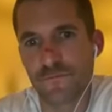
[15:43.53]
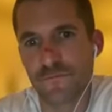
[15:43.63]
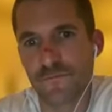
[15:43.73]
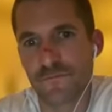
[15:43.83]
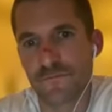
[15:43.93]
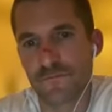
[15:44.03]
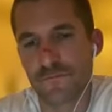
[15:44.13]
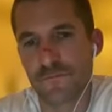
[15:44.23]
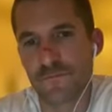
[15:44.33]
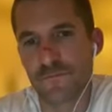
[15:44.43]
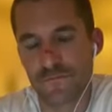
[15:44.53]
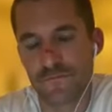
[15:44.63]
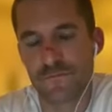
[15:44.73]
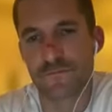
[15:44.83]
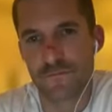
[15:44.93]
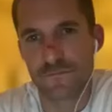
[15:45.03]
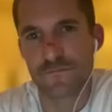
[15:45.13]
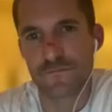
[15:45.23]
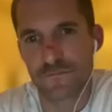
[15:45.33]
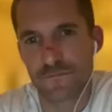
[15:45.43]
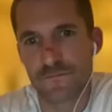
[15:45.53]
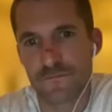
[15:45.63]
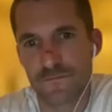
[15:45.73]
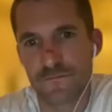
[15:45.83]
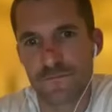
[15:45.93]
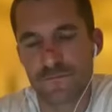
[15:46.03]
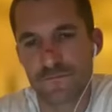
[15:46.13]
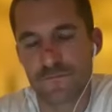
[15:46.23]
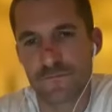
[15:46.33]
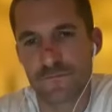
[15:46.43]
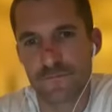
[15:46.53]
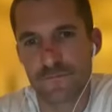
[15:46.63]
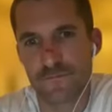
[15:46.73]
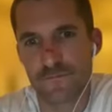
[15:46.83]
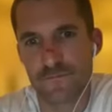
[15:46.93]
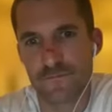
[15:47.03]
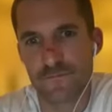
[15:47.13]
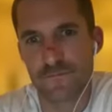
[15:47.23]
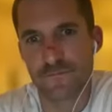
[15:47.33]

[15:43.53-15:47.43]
(not speaking)